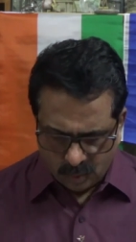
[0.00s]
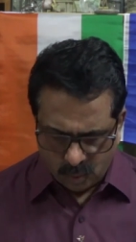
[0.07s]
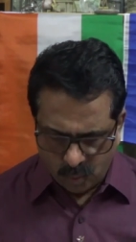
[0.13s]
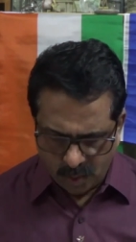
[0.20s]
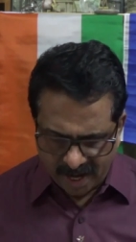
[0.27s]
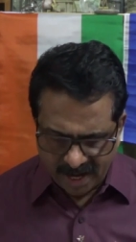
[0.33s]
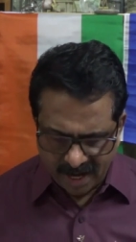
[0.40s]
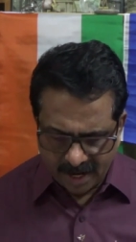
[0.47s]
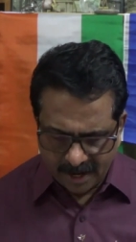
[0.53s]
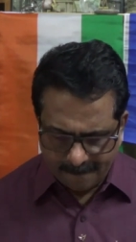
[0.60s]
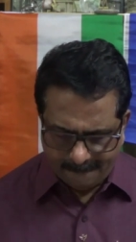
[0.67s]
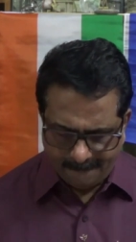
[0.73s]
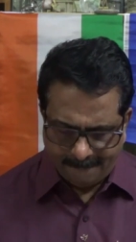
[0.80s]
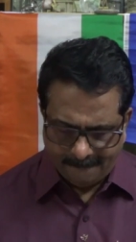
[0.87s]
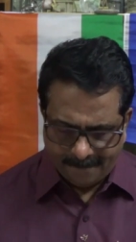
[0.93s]
we
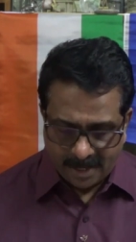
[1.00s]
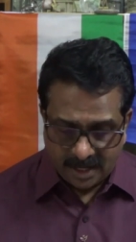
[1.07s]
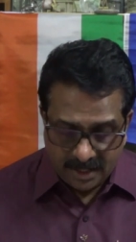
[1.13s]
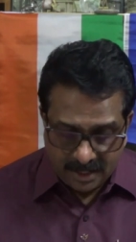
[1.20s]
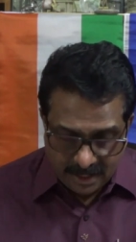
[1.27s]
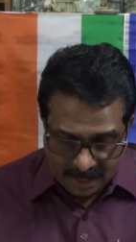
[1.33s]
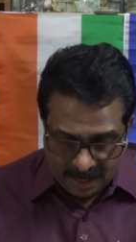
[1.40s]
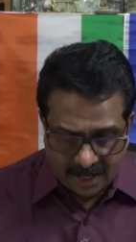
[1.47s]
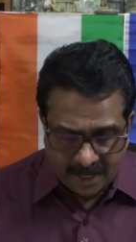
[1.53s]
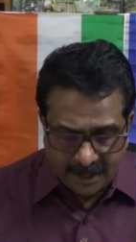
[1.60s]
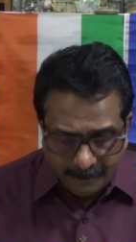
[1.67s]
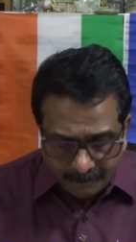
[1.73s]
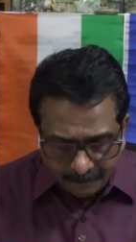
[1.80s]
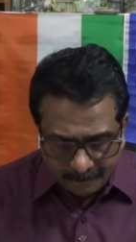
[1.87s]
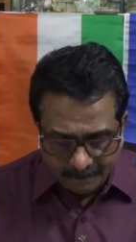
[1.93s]
are
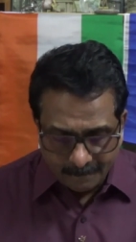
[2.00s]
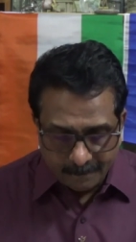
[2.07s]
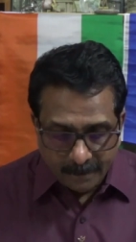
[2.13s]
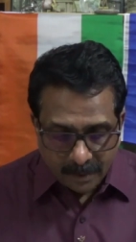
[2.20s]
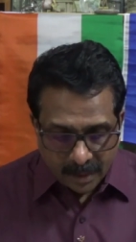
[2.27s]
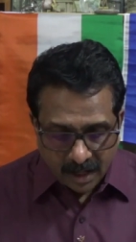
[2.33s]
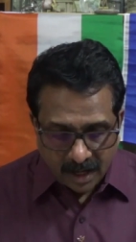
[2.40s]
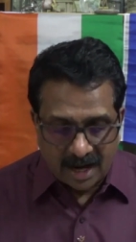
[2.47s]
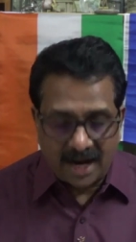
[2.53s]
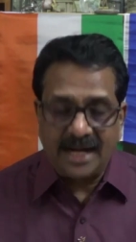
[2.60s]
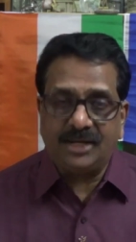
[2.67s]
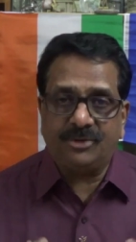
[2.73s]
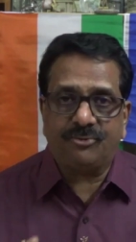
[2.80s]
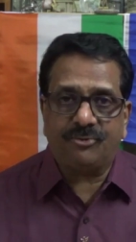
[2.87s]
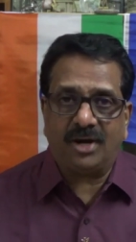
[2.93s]
learning.
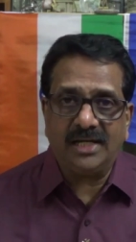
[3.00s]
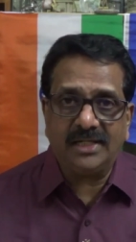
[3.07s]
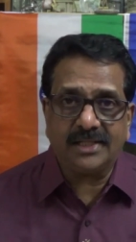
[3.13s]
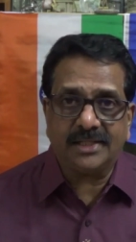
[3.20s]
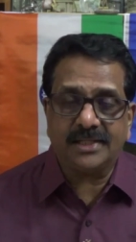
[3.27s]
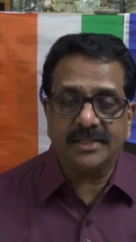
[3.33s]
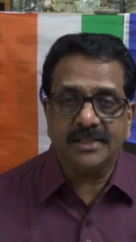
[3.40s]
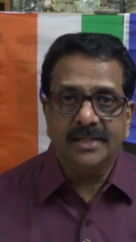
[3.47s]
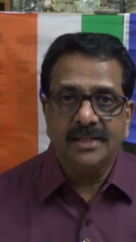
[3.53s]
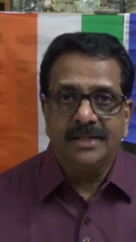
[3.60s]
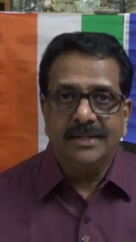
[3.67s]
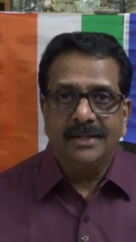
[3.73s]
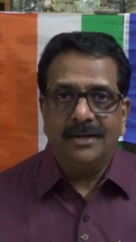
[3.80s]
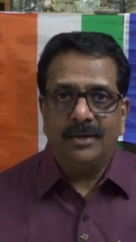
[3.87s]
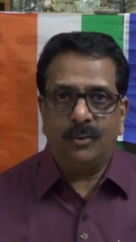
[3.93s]
I trust
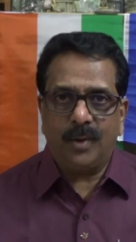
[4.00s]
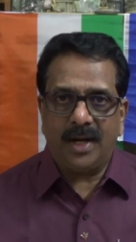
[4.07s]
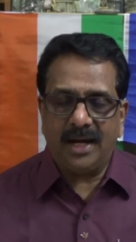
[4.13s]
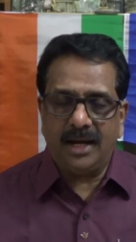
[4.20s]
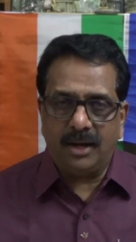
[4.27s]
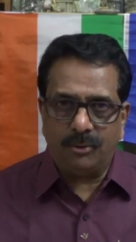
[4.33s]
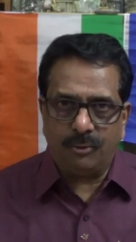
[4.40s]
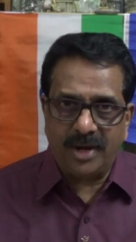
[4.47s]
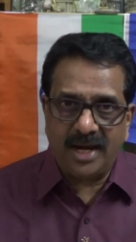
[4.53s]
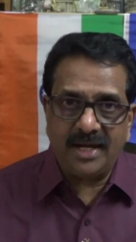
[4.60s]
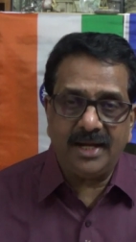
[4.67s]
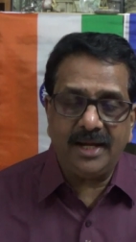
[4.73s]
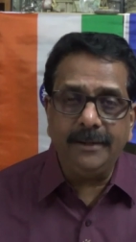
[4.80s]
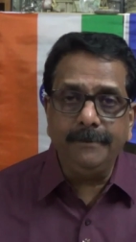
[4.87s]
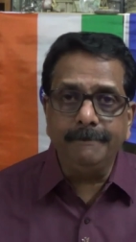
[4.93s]
we are
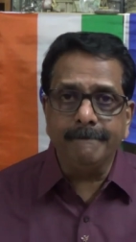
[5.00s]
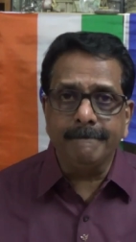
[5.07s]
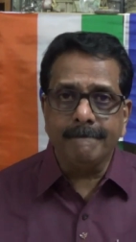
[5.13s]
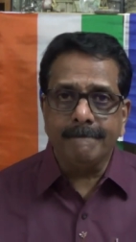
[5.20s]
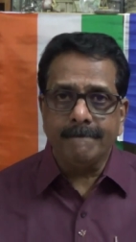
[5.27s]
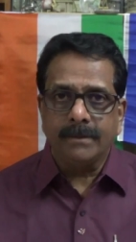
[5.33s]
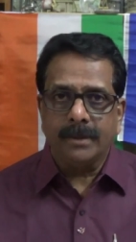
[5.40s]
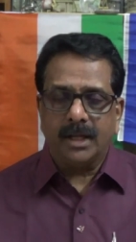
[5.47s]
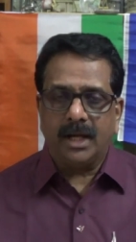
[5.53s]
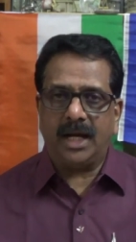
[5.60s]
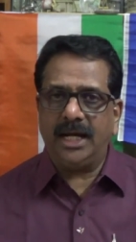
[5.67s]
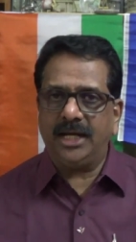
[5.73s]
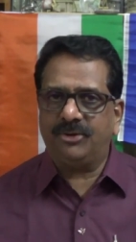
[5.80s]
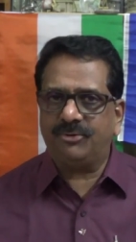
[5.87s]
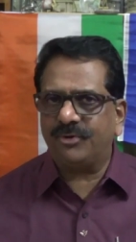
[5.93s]
reading.
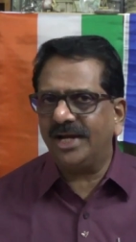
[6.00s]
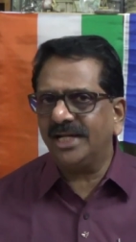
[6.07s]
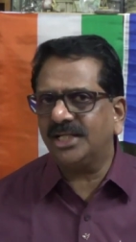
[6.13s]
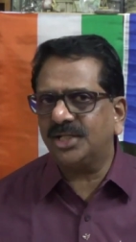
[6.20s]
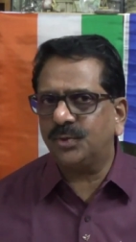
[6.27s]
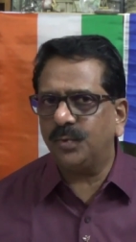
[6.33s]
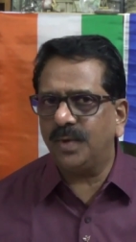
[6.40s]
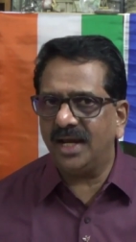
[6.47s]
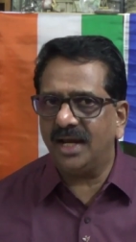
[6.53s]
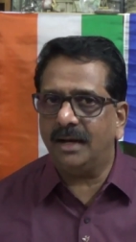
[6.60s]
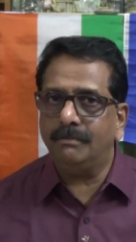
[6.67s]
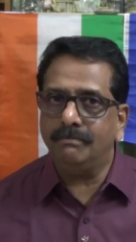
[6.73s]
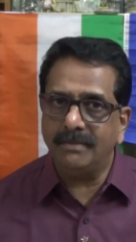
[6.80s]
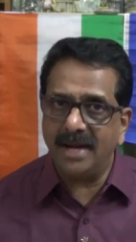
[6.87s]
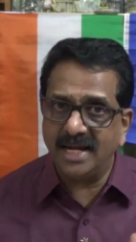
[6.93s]
I trust we
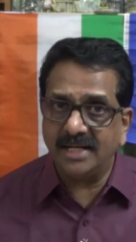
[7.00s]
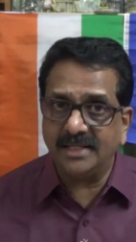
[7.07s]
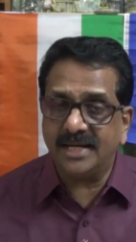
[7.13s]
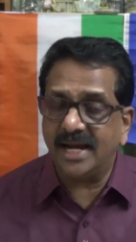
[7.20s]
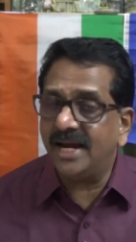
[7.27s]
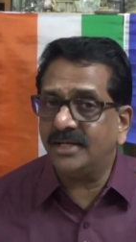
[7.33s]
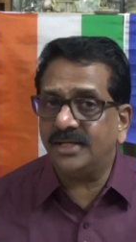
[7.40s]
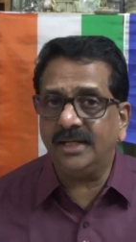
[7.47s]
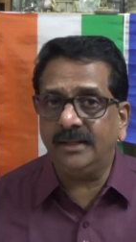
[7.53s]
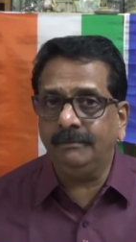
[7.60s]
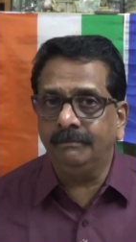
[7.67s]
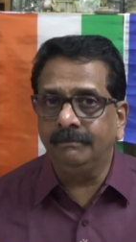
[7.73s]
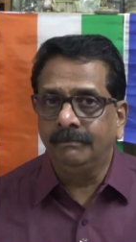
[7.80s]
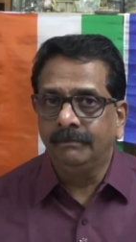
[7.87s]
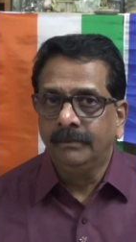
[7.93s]
are
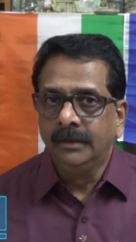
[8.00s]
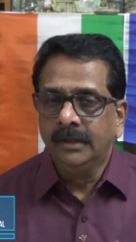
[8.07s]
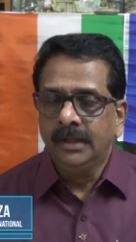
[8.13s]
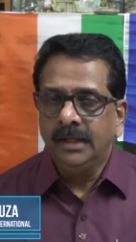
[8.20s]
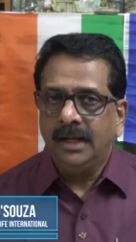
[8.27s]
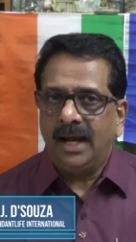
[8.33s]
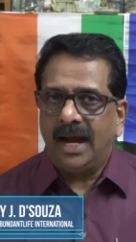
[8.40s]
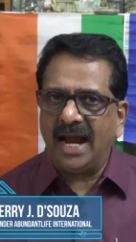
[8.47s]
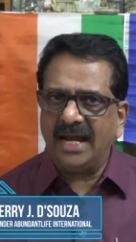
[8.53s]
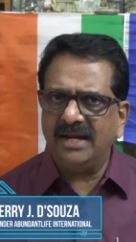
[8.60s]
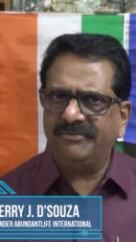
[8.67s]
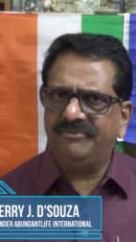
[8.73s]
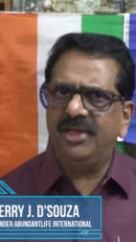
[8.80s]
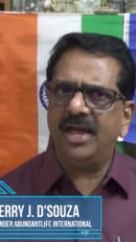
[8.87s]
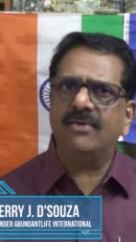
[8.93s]
meditating. And
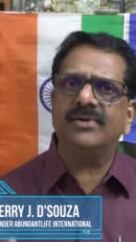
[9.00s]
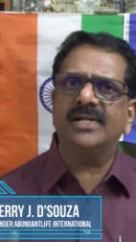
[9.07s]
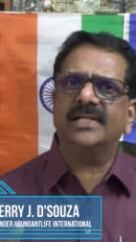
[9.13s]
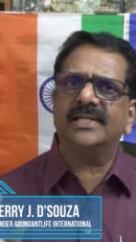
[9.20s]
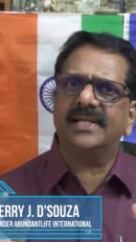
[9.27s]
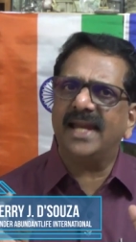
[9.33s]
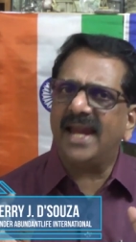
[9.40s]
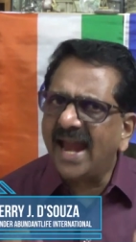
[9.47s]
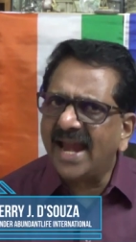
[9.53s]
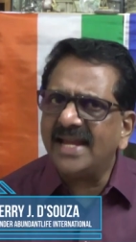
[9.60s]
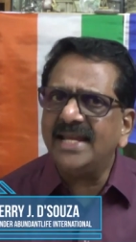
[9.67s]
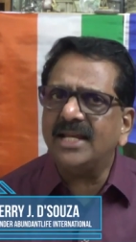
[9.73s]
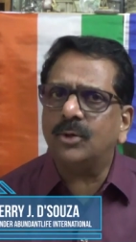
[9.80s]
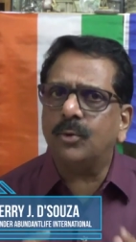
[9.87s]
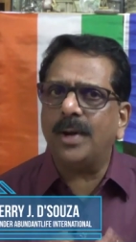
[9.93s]
if there is
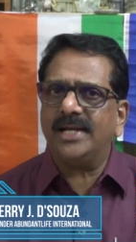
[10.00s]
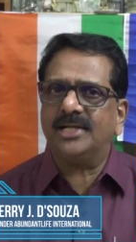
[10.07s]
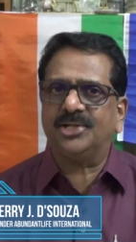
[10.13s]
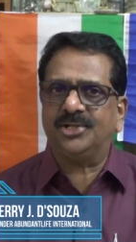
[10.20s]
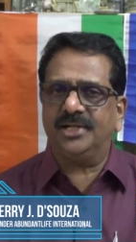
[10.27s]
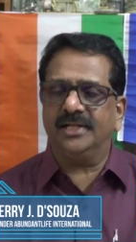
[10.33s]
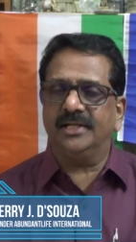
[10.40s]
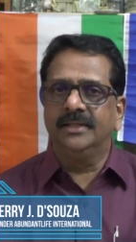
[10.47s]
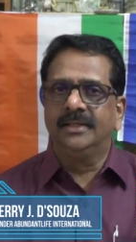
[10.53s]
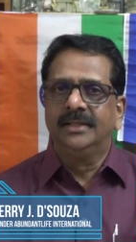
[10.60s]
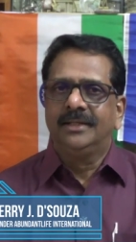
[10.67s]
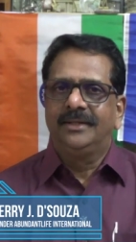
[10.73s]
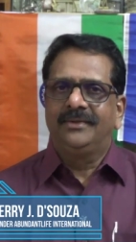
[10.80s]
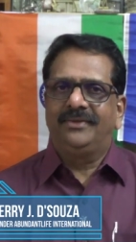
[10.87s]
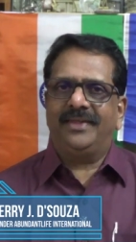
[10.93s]
any question
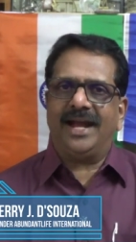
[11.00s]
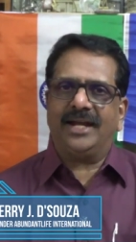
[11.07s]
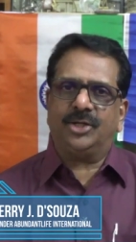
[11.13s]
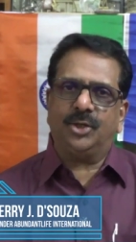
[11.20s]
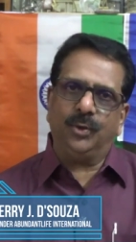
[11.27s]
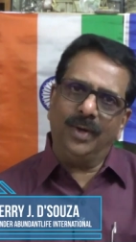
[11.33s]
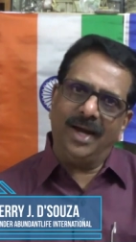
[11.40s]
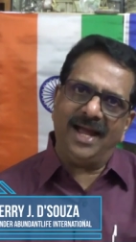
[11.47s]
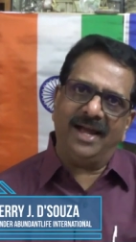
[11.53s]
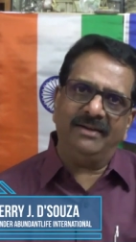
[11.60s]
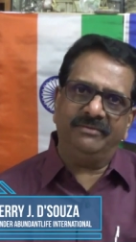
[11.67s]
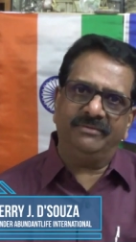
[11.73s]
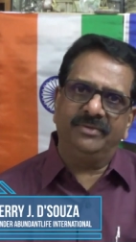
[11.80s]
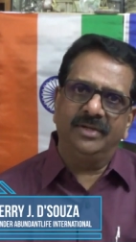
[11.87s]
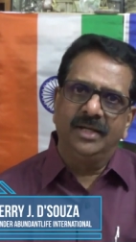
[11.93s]
that you have,